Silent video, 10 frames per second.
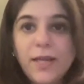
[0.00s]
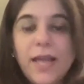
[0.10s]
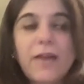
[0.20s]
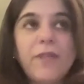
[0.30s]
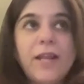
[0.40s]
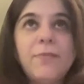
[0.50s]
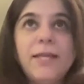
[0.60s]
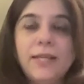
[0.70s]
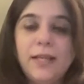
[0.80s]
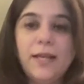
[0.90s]
And when I
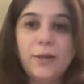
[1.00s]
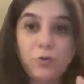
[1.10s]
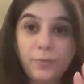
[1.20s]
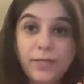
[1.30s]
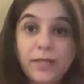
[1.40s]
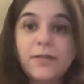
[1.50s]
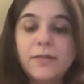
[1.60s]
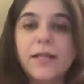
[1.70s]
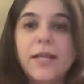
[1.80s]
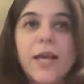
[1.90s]
mean killing, I don't mean
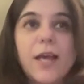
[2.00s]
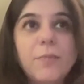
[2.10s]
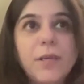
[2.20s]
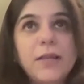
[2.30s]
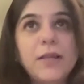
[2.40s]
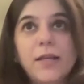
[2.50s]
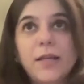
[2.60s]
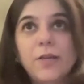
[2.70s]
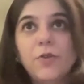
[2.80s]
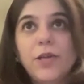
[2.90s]
literally. I mean that,
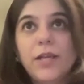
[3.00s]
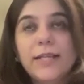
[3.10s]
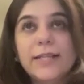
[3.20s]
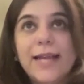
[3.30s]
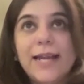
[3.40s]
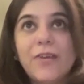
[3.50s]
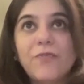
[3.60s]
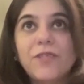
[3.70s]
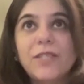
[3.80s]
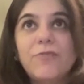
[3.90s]
it is that
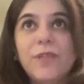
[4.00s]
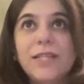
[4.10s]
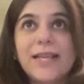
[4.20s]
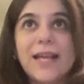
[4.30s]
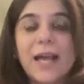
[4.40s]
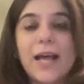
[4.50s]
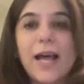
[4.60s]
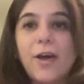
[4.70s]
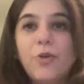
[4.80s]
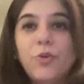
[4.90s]
deficit feels like,
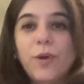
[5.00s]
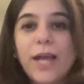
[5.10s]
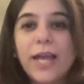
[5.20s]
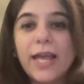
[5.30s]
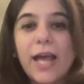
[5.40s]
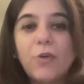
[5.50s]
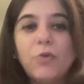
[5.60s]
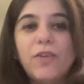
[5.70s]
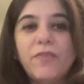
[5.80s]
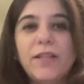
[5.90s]
how do I
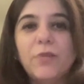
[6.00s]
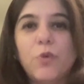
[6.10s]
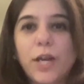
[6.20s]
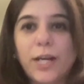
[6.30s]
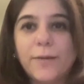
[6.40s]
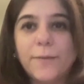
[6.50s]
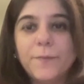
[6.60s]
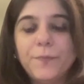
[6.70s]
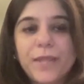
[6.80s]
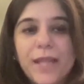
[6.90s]
fill the void?
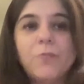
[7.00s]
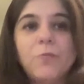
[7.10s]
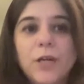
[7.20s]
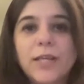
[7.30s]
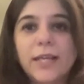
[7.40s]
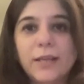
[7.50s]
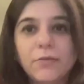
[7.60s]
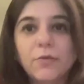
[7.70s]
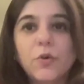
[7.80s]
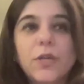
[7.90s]
I'm
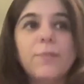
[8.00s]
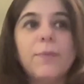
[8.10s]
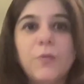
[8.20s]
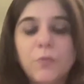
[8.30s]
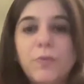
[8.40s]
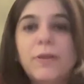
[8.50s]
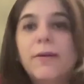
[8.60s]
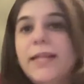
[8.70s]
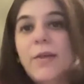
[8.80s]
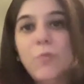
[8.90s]
working. Okay, but
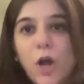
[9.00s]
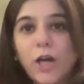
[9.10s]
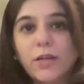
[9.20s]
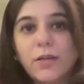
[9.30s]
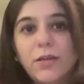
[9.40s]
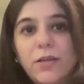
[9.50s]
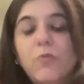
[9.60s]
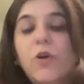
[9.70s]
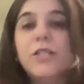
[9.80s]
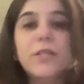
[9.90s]
then what?
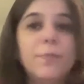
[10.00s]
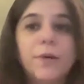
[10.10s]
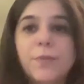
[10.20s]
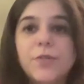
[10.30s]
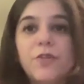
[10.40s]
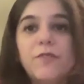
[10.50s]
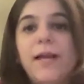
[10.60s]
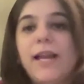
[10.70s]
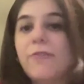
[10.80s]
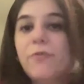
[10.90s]
What's the purpose of
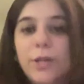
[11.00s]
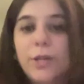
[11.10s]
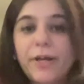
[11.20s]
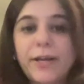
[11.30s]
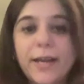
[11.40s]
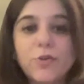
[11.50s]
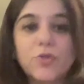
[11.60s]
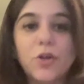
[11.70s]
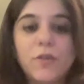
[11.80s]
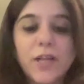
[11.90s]
my life? What am I trying to
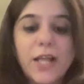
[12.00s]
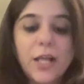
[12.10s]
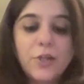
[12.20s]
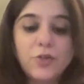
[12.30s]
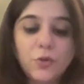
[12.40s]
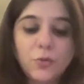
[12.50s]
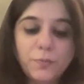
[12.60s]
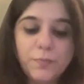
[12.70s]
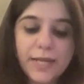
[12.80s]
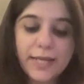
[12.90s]
solve?
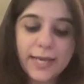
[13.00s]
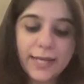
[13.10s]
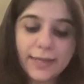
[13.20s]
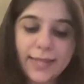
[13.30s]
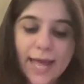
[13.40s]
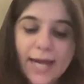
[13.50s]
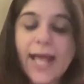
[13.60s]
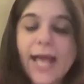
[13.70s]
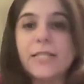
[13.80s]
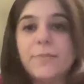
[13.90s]
So bringing
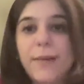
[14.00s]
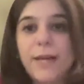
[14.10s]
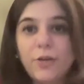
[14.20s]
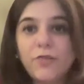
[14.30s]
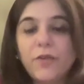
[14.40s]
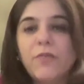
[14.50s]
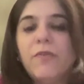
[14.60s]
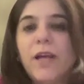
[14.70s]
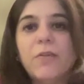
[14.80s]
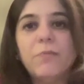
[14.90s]
that aspect of,
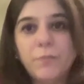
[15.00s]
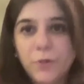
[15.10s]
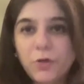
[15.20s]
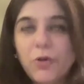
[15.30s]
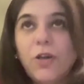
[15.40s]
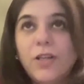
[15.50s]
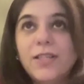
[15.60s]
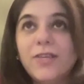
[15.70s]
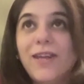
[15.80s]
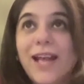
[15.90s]

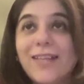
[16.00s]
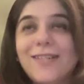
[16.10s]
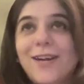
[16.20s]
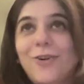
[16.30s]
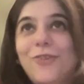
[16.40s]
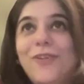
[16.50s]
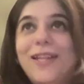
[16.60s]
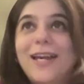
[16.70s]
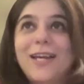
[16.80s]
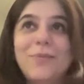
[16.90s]
honestly, when I started off at
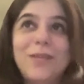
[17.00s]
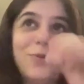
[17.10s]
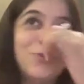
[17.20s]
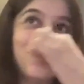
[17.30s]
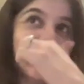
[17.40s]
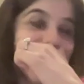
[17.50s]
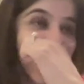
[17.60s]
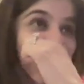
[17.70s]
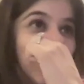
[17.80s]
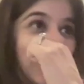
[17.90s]
that time, they used to
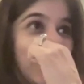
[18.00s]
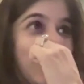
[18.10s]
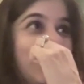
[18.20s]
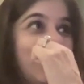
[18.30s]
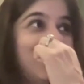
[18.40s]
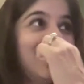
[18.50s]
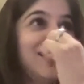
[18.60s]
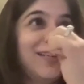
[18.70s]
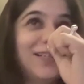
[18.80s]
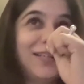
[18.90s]
say HR does
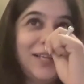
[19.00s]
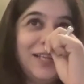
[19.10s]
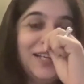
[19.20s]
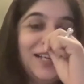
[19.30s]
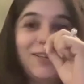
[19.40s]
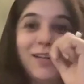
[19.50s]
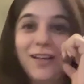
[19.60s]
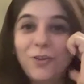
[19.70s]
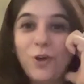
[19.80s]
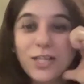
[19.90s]

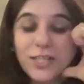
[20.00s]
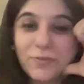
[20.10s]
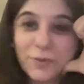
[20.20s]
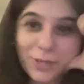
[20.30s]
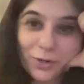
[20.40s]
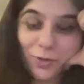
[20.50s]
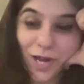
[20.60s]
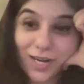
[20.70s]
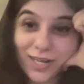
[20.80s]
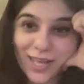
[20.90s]
calls everybody to
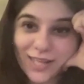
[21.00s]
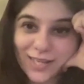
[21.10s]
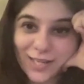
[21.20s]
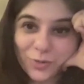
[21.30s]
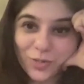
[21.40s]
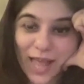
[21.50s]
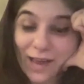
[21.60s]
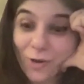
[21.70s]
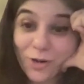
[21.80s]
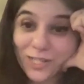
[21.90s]
cut cakes and do
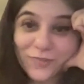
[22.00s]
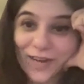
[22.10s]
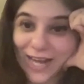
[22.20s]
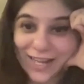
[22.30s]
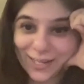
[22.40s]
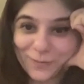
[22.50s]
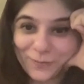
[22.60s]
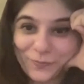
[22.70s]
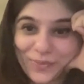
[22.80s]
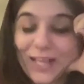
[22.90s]
thank God it's Friday.
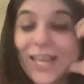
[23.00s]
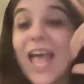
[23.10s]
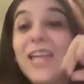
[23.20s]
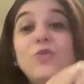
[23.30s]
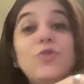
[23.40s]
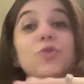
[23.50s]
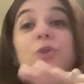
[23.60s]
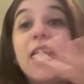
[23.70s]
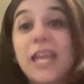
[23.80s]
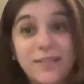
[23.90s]
Okay, I used to
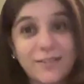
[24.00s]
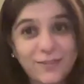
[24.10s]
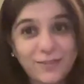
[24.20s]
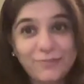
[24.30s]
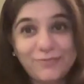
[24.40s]
hate it.